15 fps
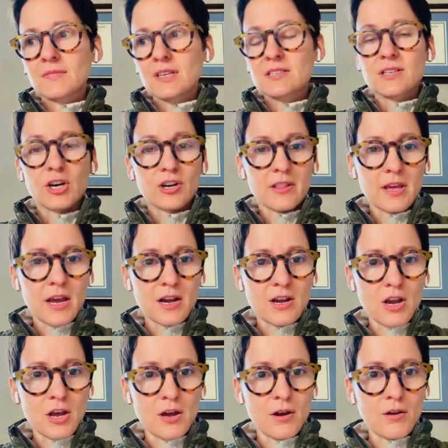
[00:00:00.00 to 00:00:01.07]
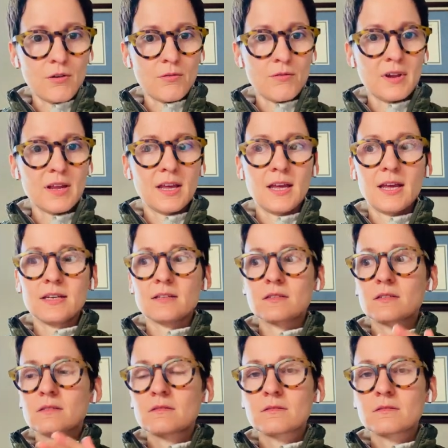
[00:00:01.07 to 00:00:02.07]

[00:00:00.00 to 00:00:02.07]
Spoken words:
scared of the unknown and